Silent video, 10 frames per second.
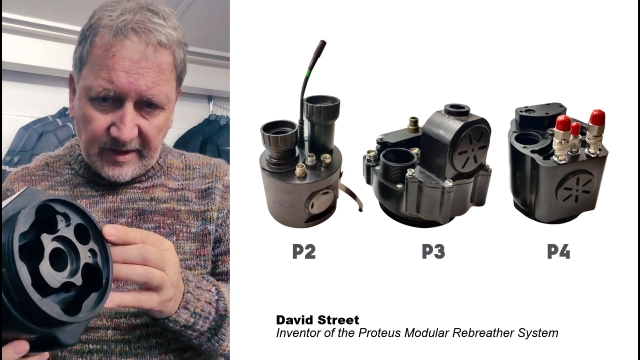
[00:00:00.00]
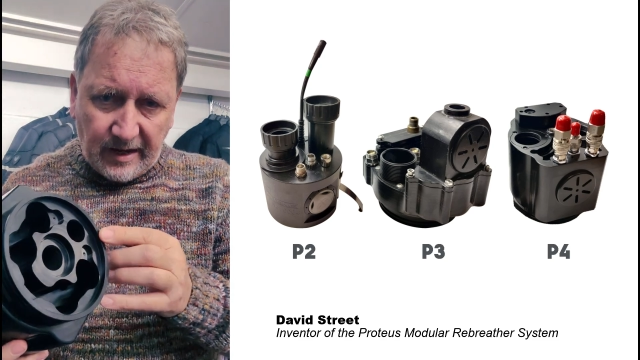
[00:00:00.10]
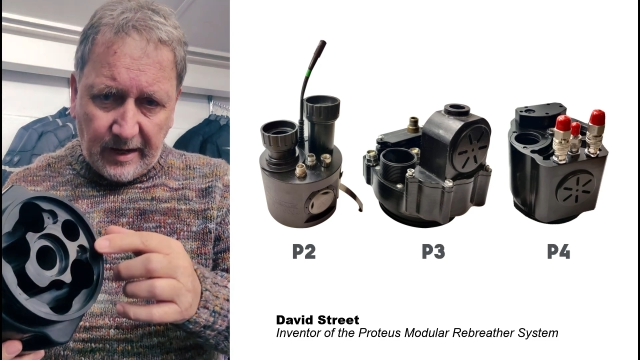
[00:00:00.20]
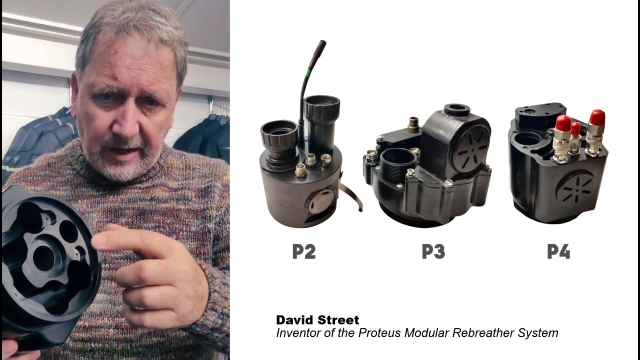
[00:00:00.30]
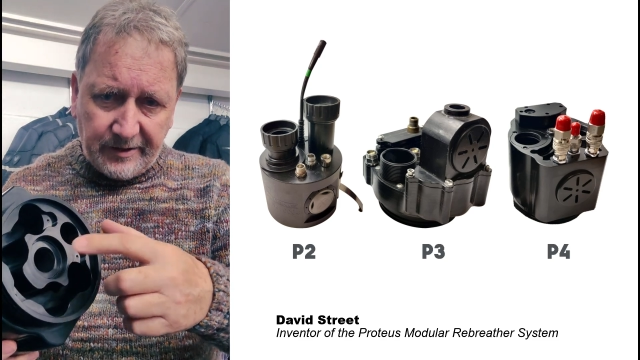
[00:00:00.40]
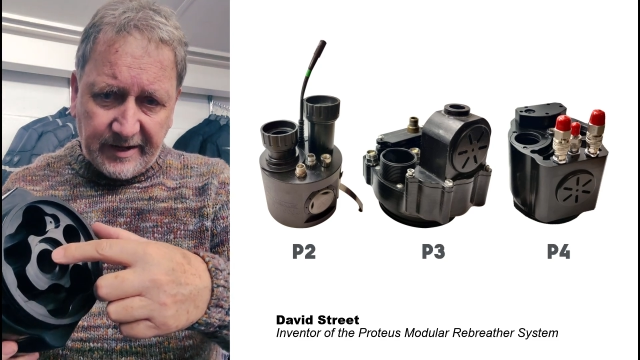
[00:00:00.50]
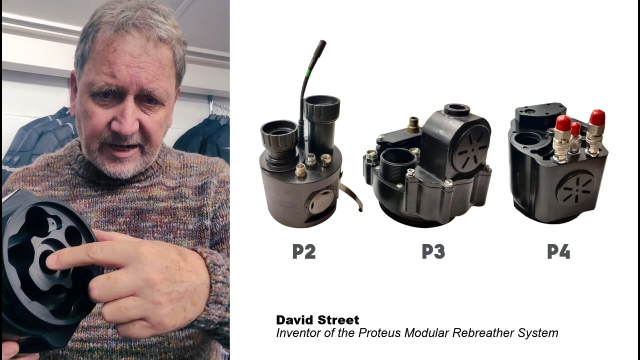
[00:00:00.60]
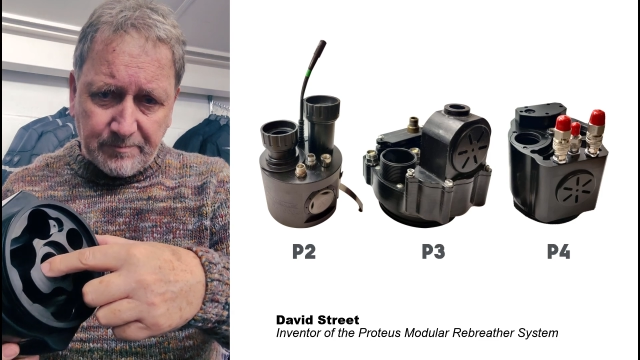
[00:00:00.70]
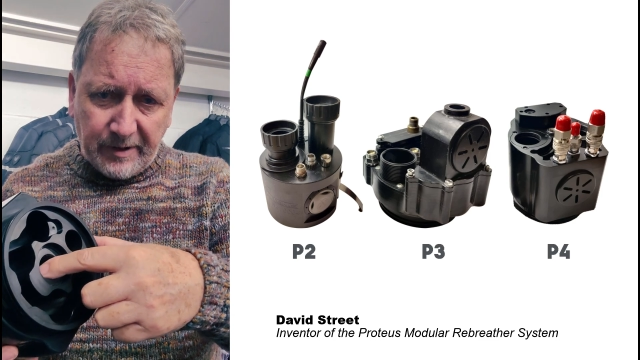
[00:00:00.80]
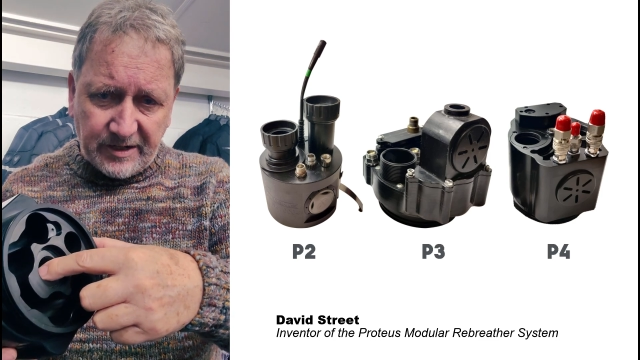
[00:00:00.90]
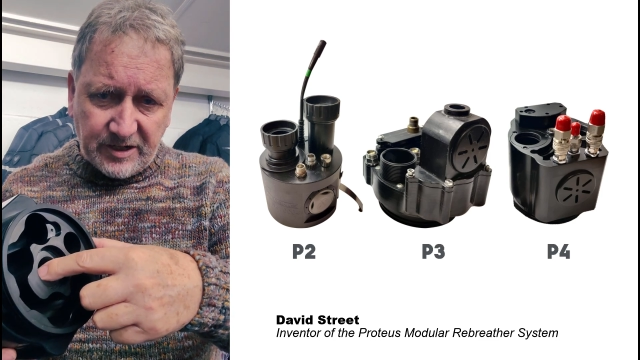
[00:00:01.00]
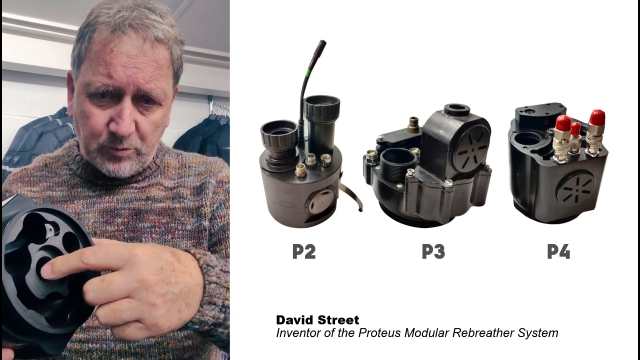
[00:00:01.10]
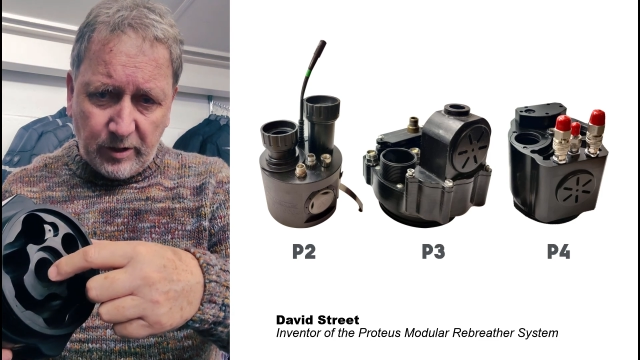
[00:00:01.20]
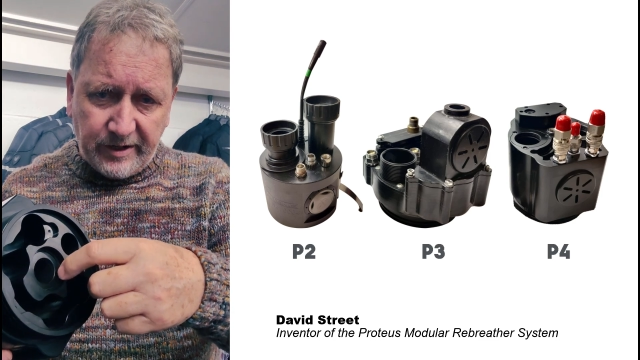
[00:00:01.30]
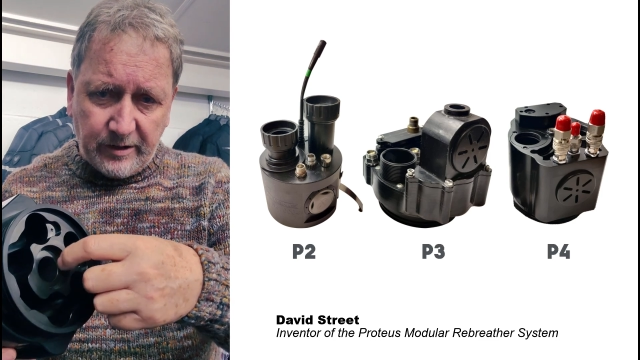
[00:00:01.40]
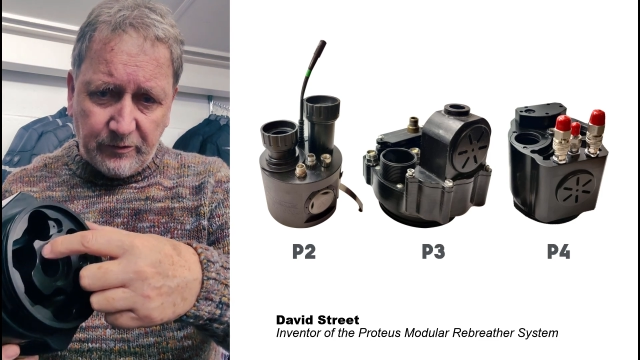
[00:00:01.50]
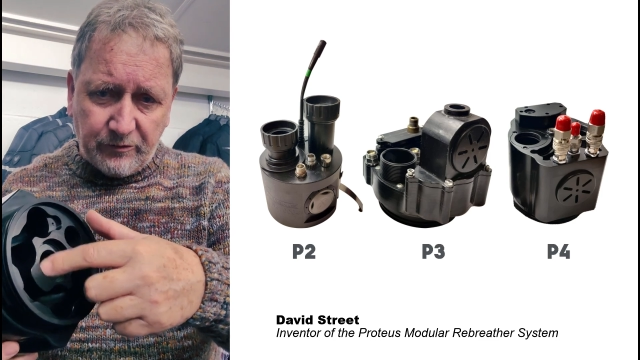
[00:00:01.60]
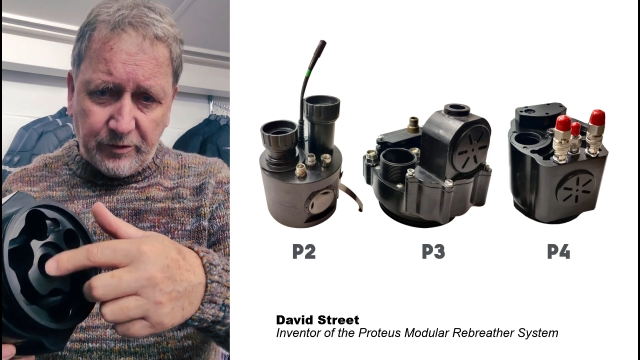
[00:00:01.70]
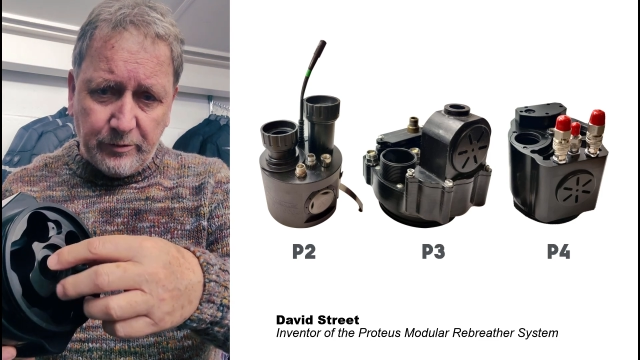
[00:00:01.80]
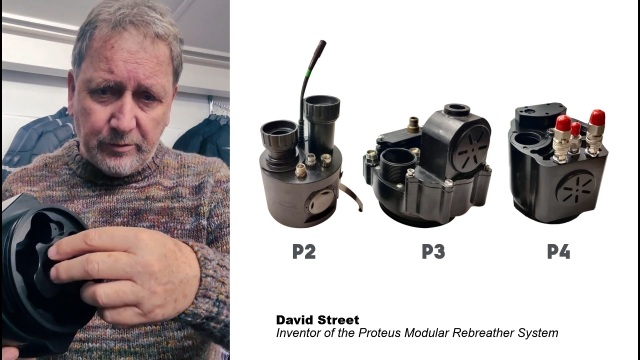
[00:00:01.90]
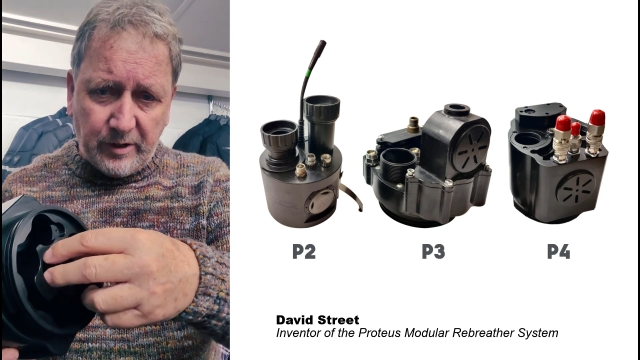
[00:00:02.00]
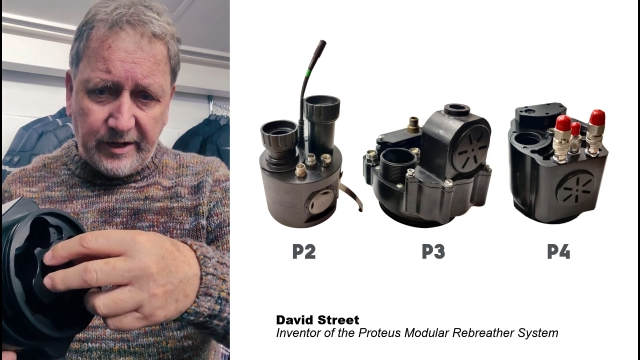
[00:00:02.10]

the gas makes its way through